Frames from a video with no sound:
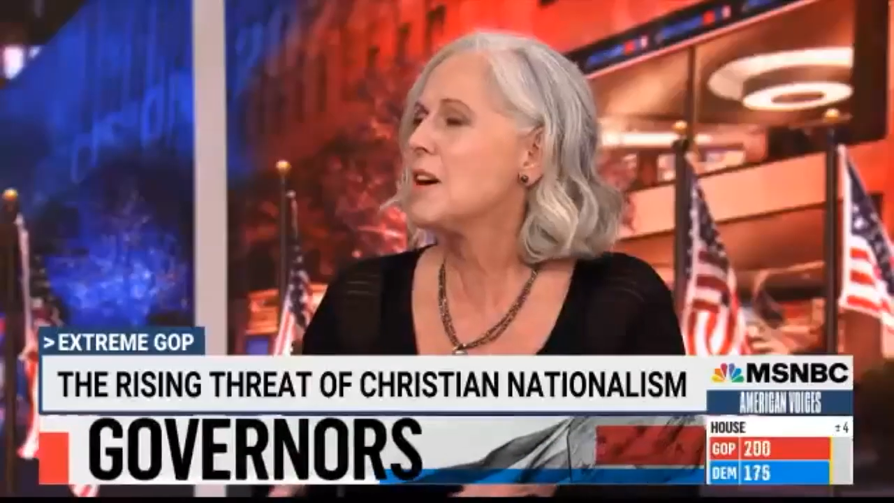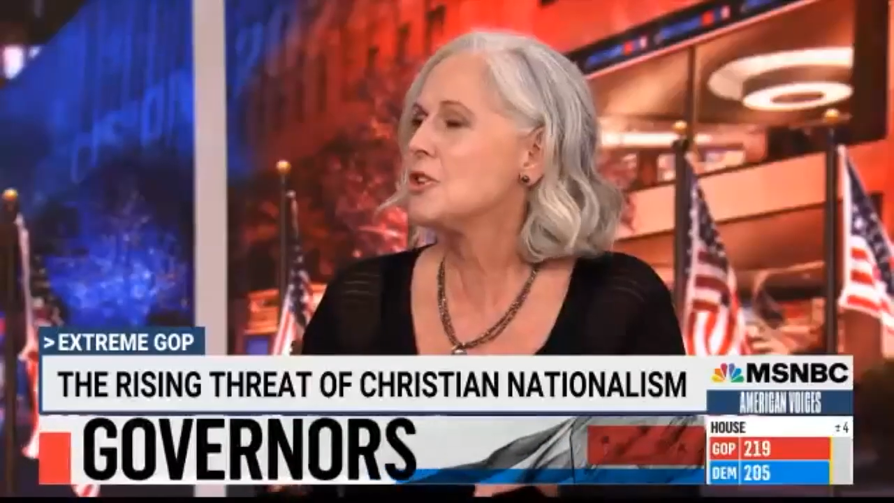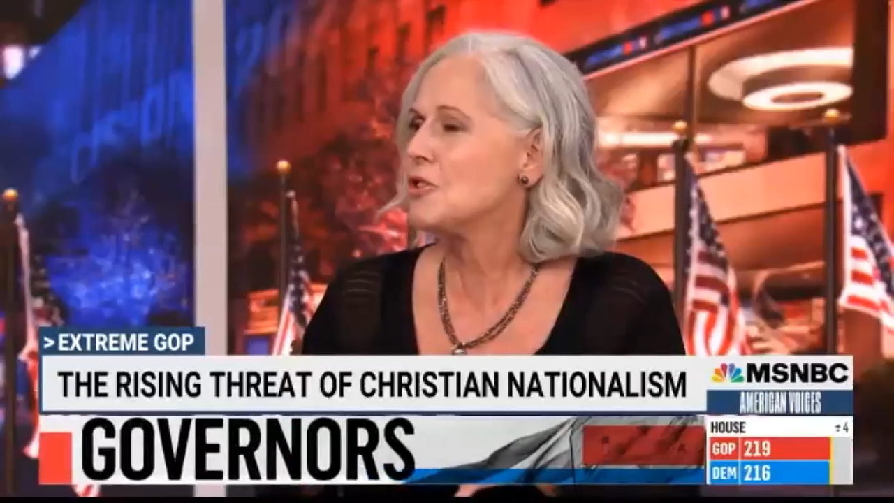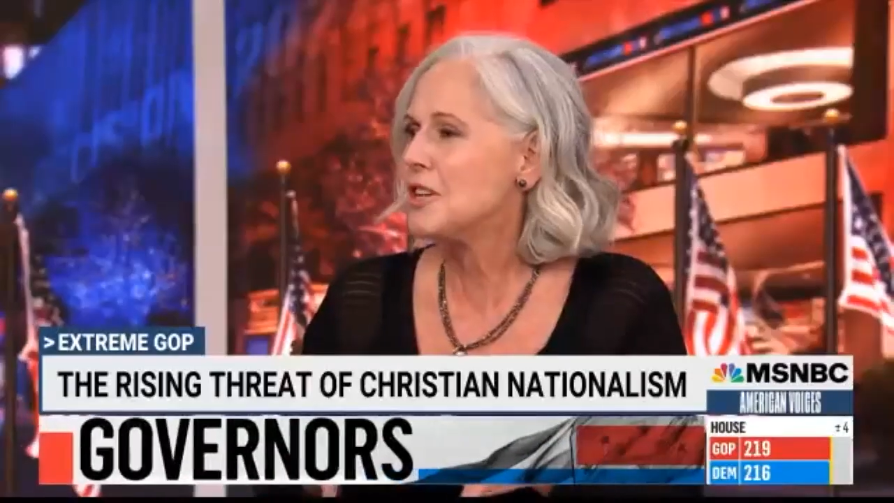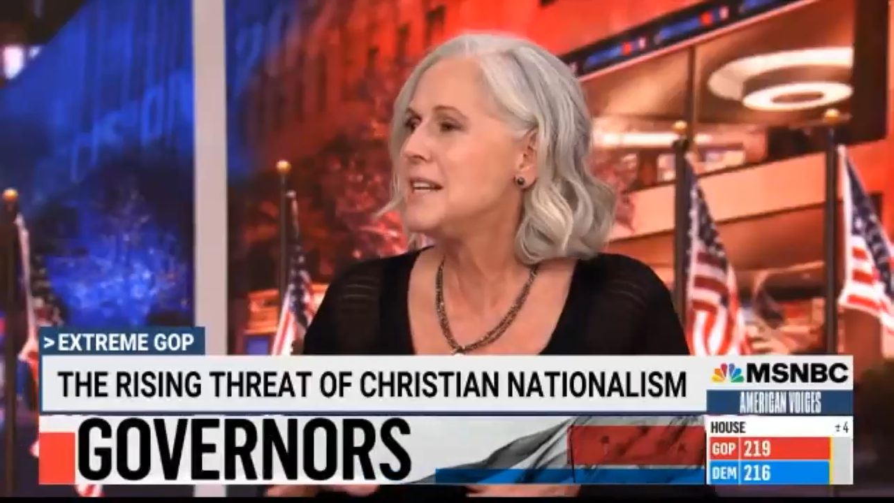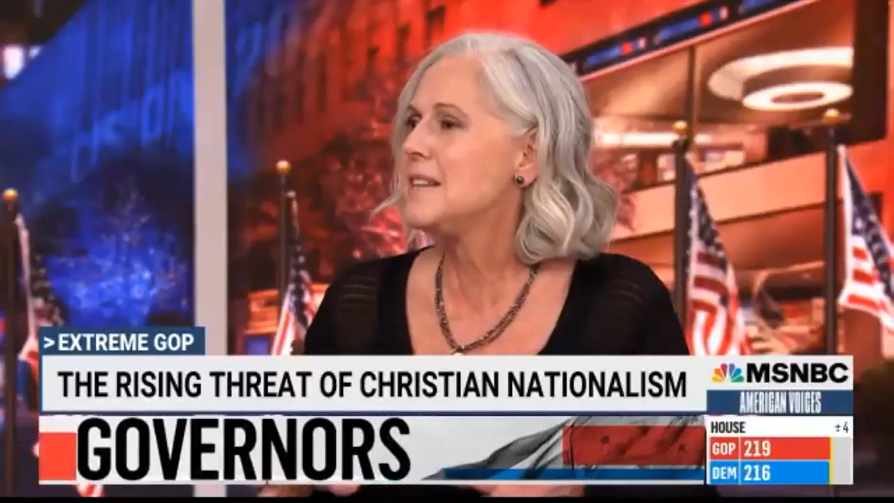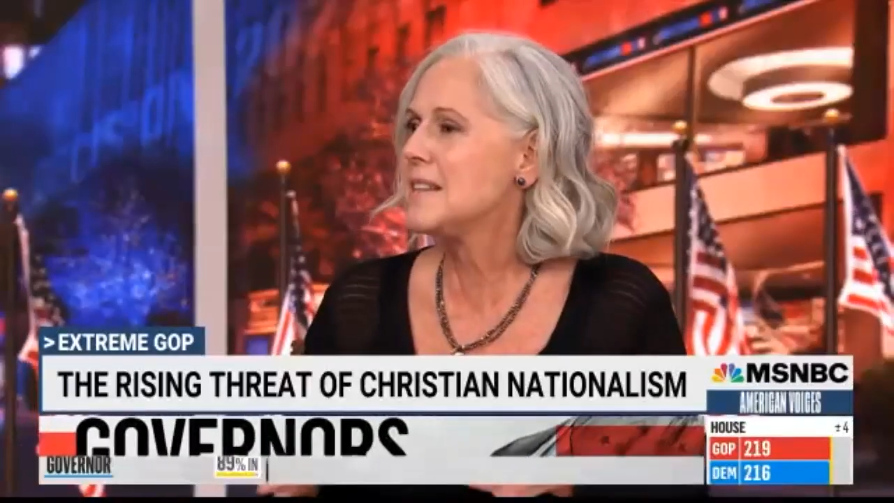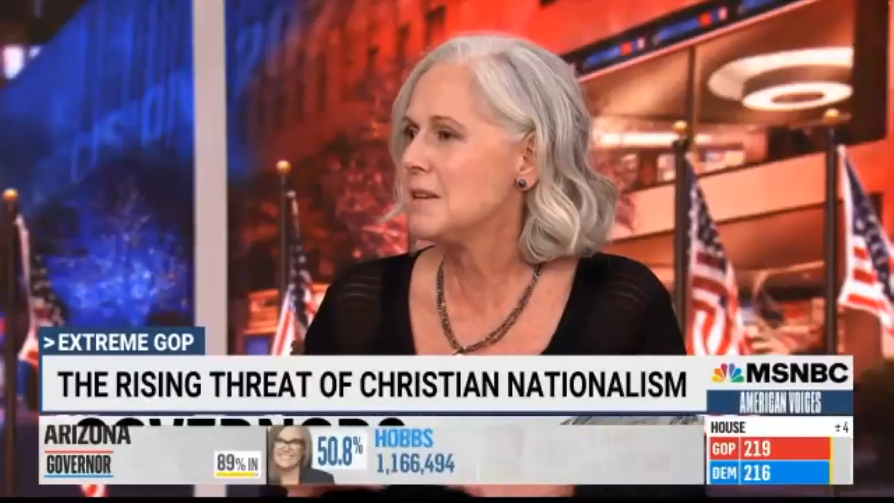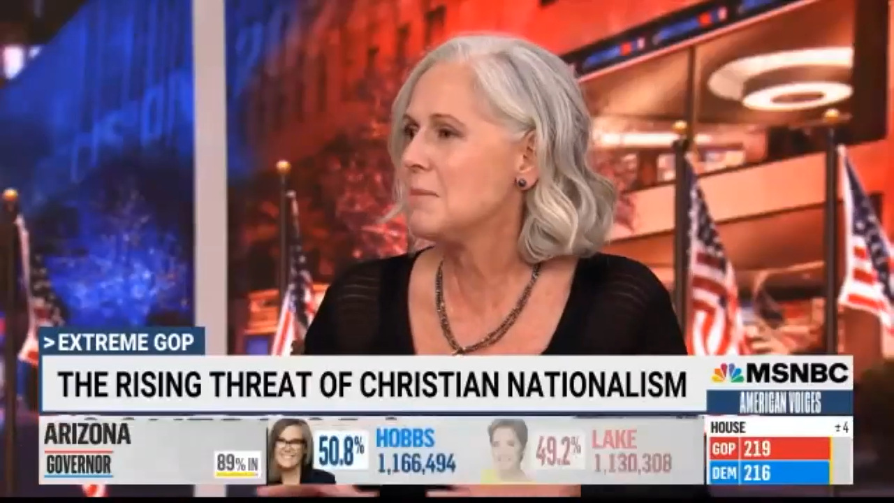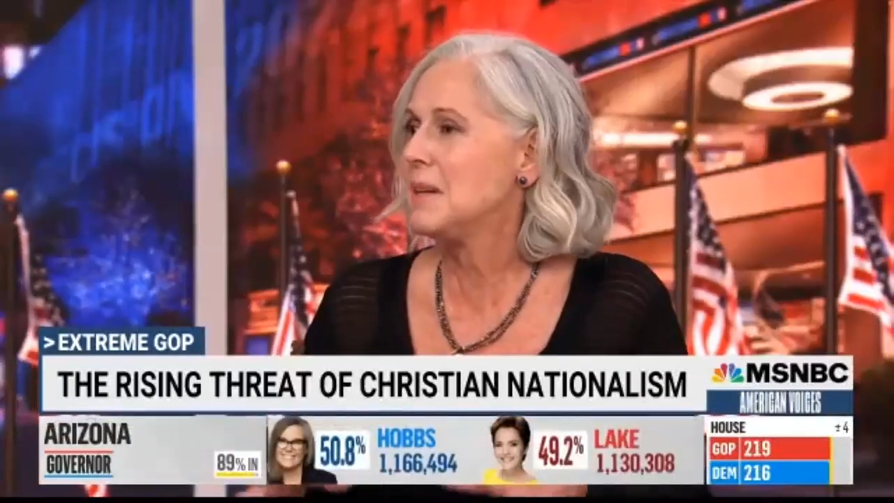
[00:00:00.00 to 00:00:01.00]
underneath
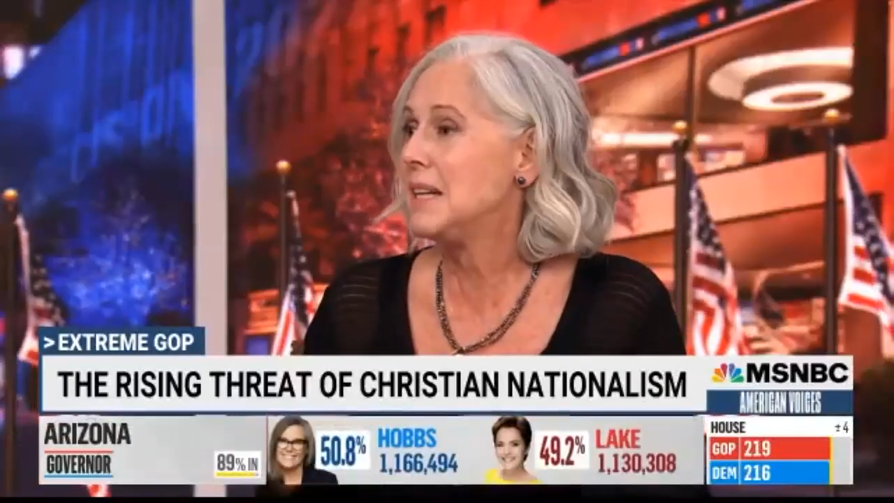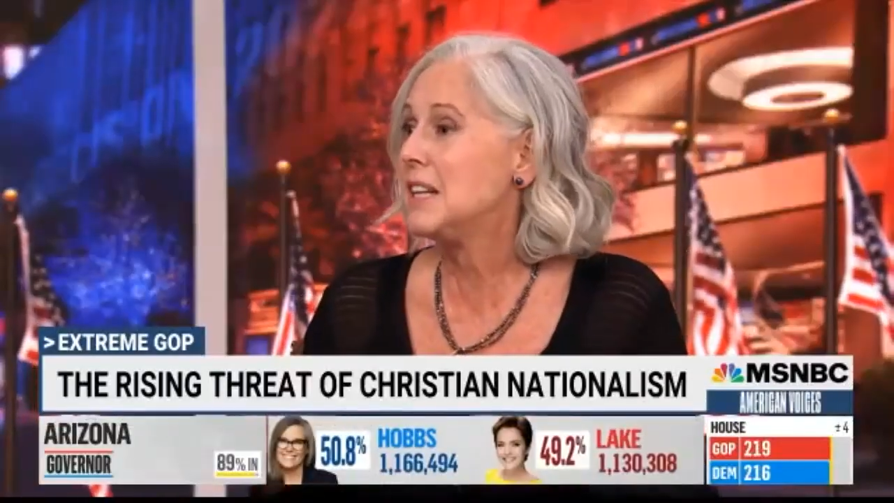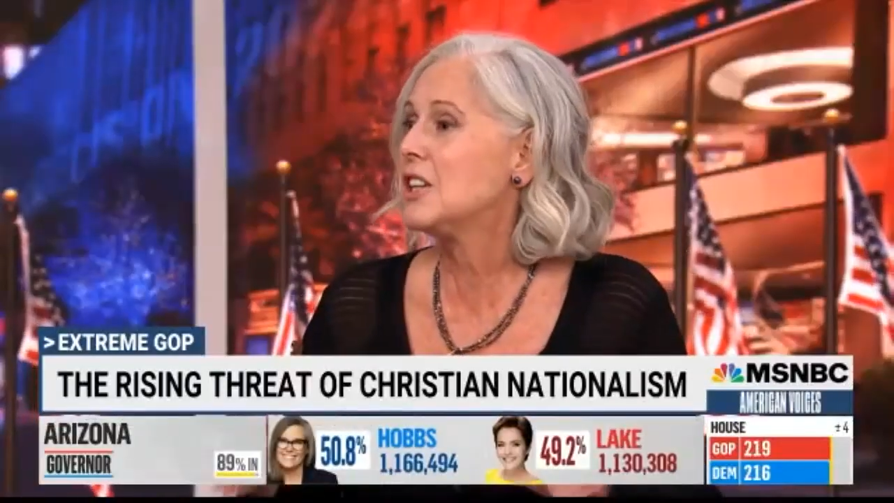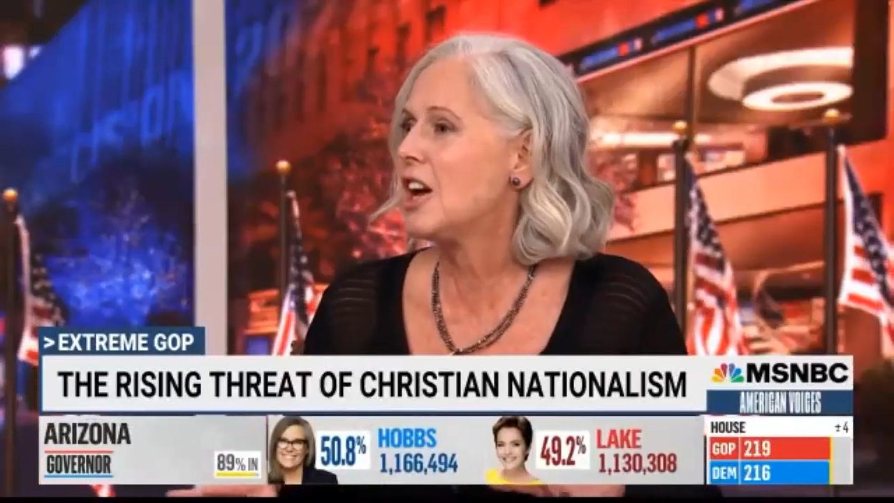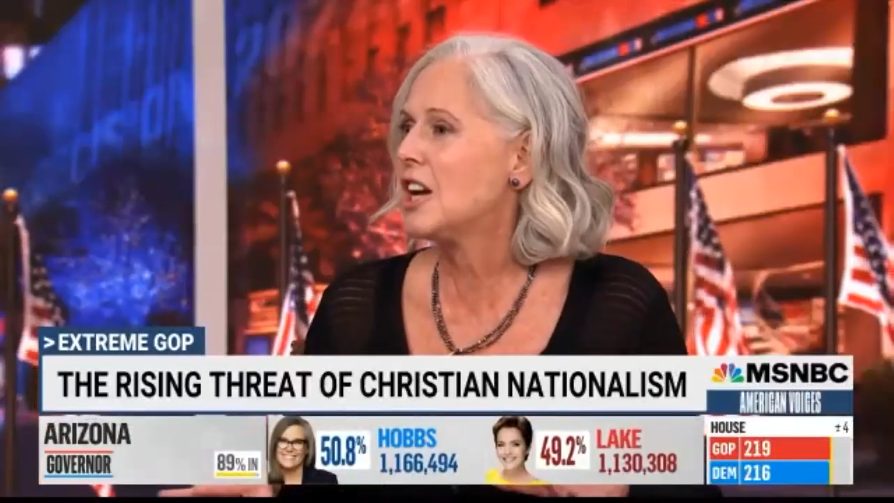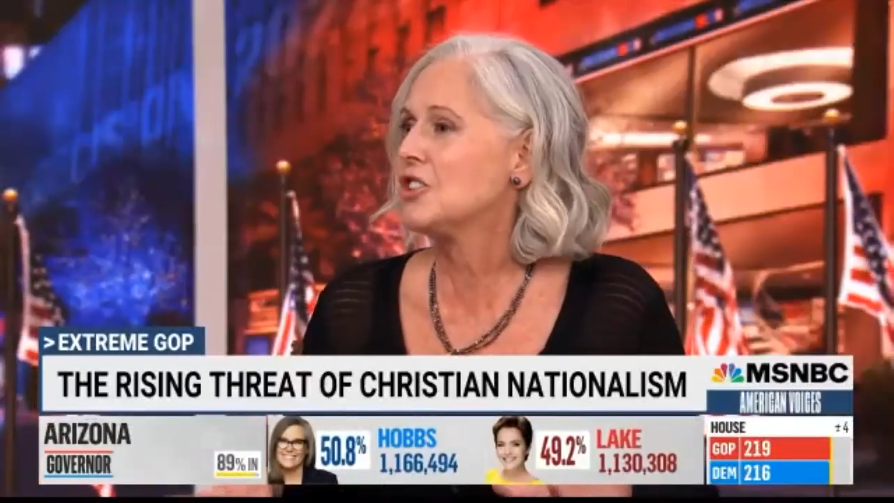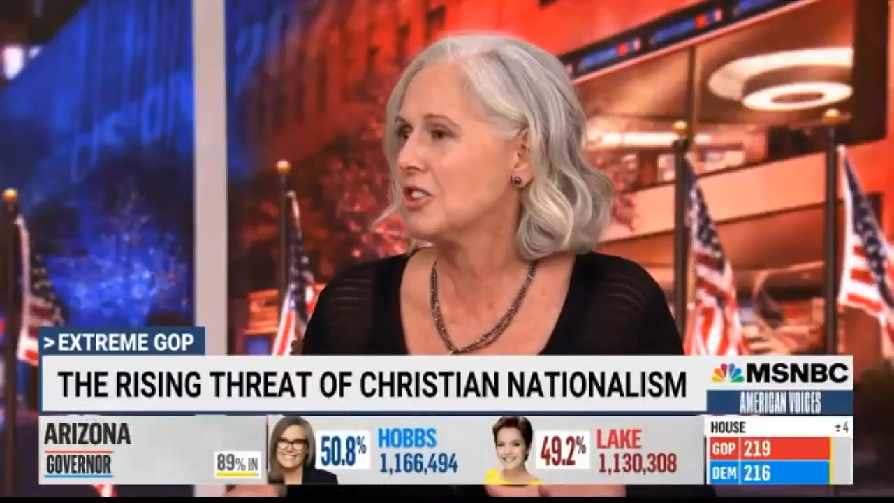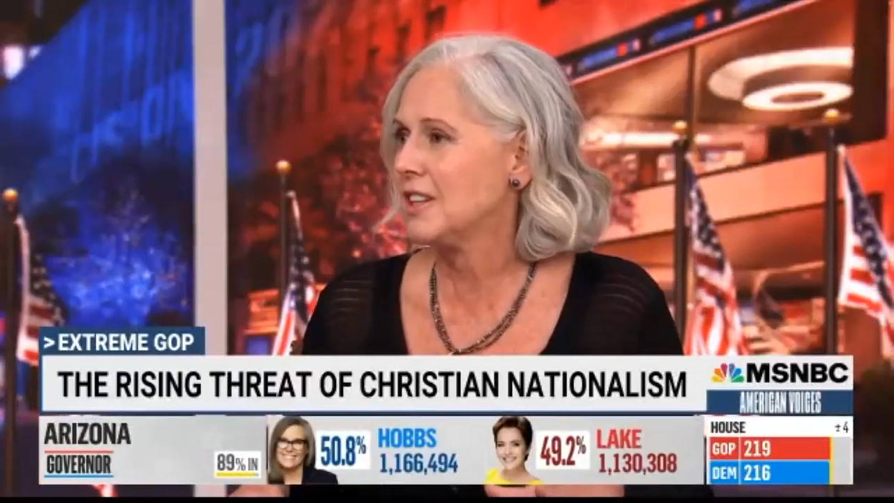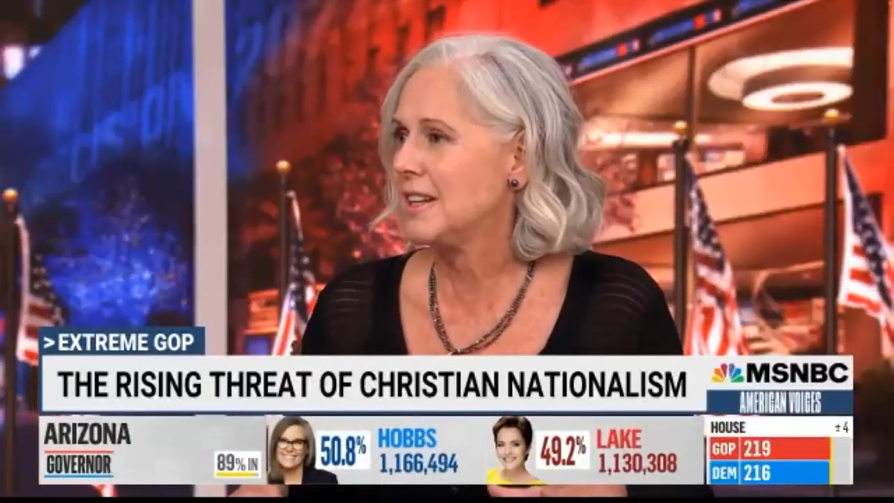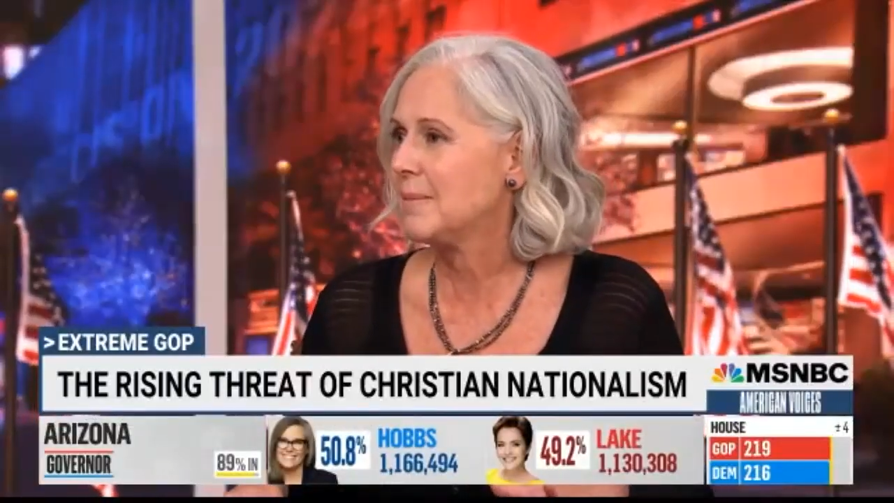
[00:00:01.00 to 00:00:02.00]
them
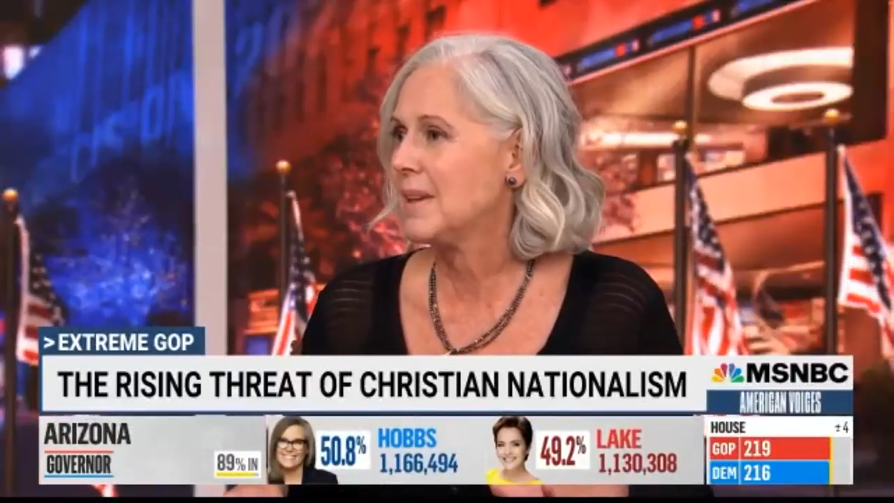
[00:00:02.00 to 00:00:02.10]
ideologically.